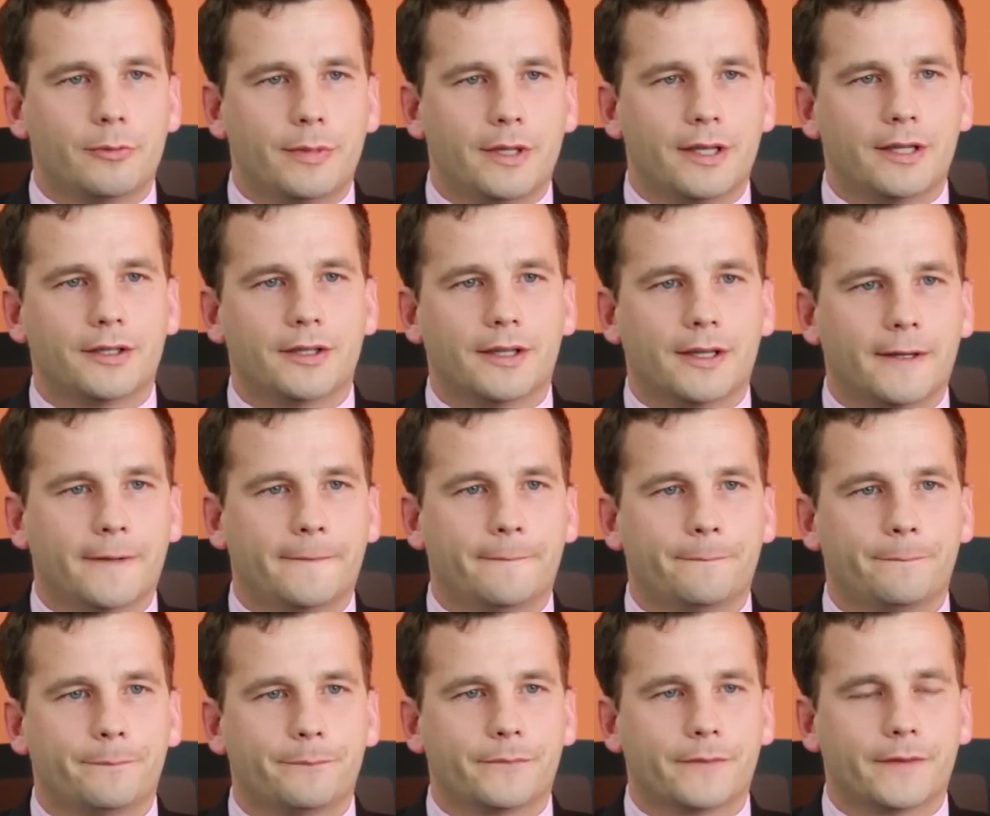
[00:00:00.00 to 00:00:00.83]
better
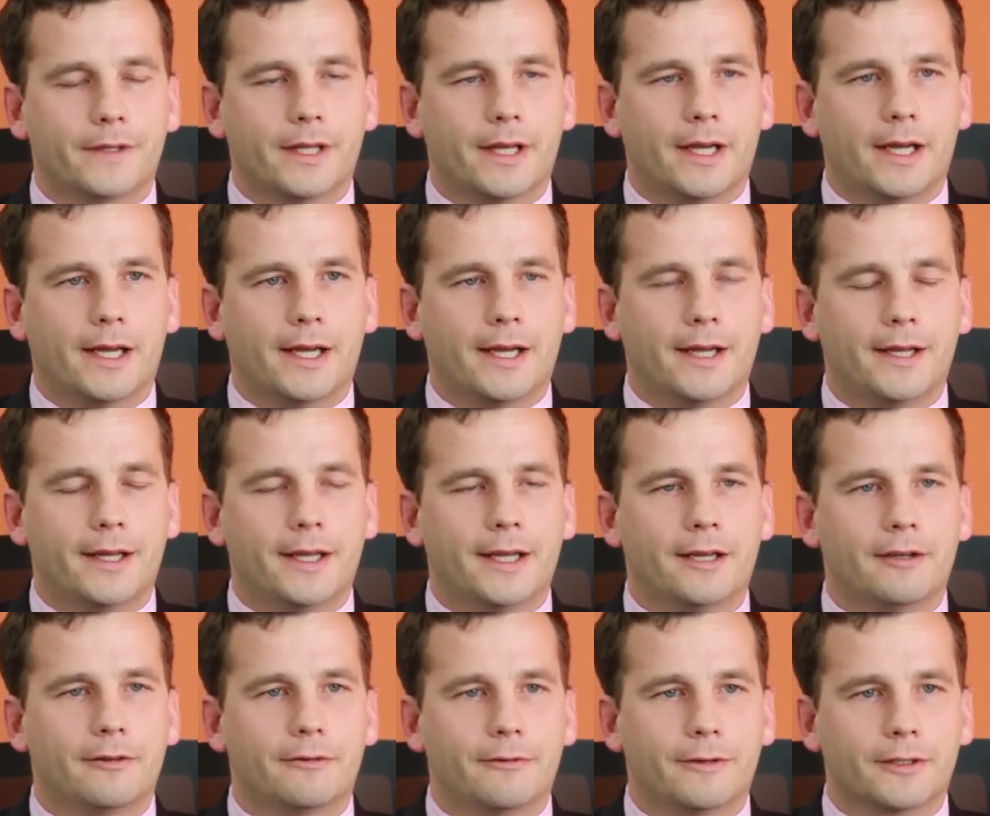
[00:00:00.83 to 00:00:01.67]

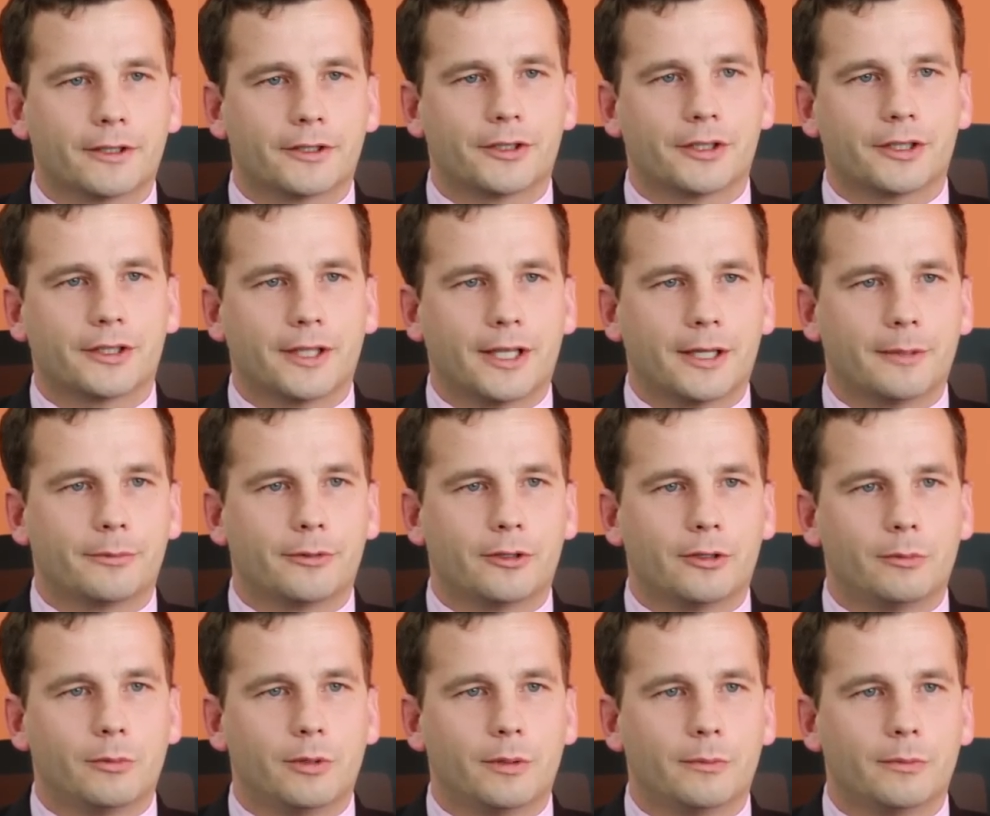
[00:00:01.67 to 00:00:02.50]
at fixing that
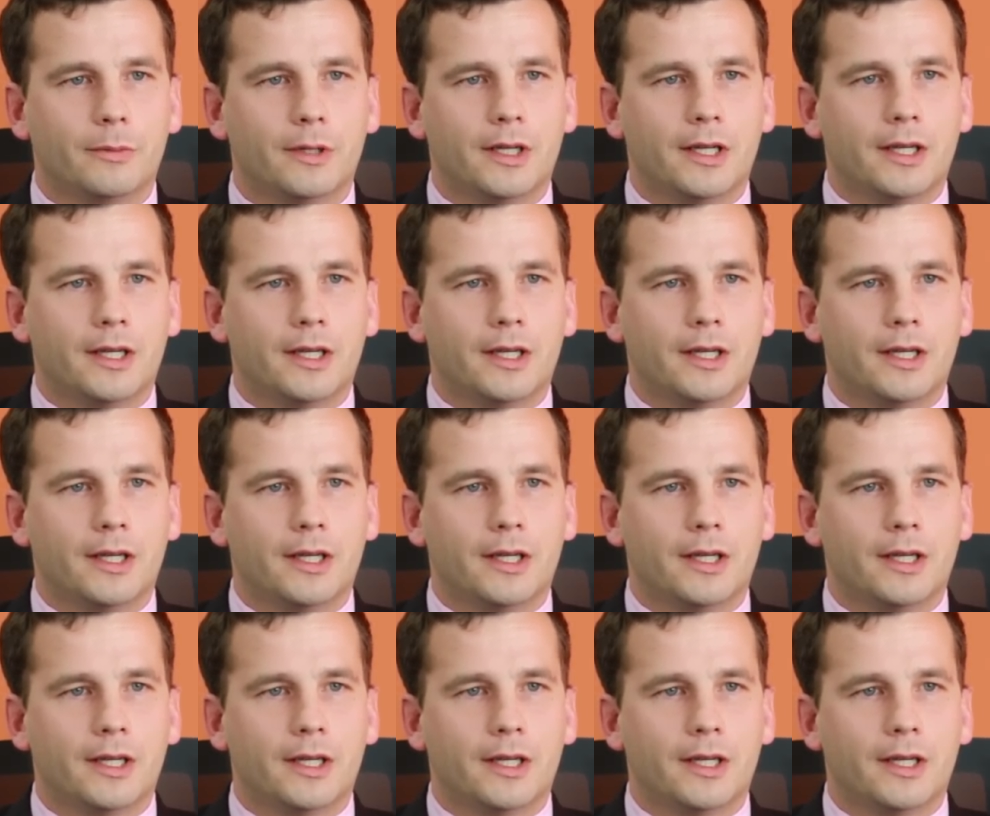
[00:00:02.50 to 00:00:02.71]
problem.